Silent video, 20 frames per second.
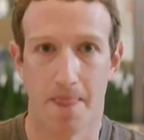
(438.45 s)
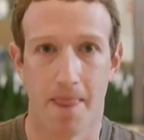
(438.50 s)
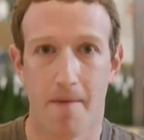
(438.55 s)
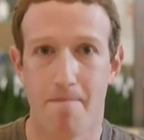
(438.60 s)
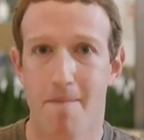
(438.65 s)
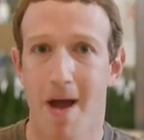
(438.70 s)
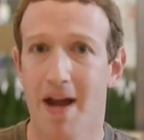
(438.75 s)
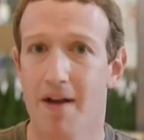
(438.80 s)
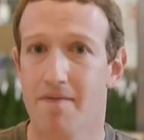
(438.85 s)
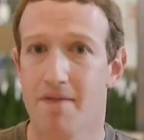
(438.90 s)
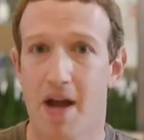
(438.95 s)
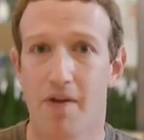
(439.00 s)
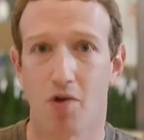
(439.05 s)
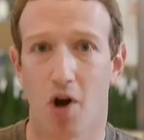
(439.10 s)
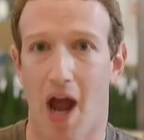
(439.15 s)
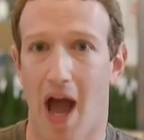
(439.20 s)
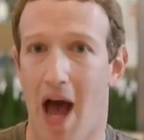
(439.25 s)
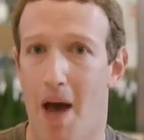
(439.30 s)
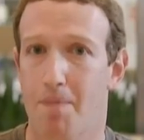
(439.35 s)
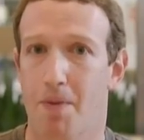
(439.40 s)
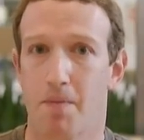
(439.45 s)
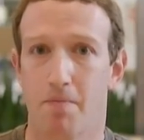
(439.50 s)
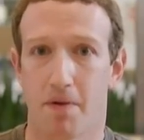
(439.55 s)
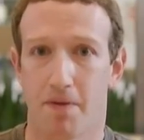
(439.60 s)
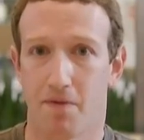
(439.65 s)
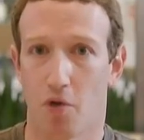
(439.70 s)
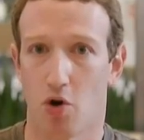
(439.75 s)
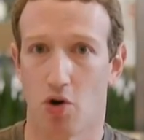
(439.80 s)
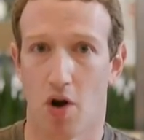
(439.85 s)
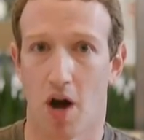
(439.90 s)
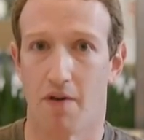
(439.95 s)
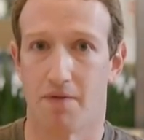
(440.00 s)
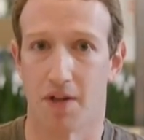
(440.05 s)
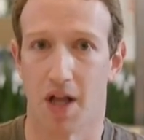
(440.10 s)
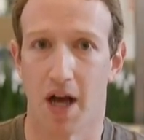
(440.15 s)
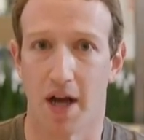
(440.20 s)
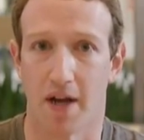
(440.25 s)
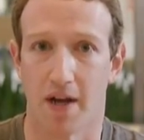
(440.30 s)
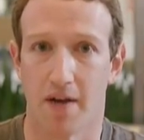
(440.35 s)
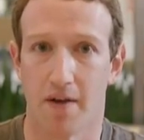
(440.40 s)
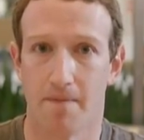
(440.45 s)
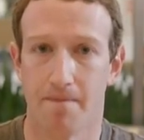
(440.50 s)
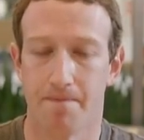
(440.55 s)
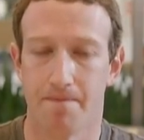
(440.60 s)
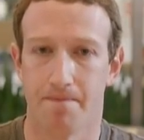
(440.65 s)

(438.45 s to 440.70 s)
that may have never happened before offline.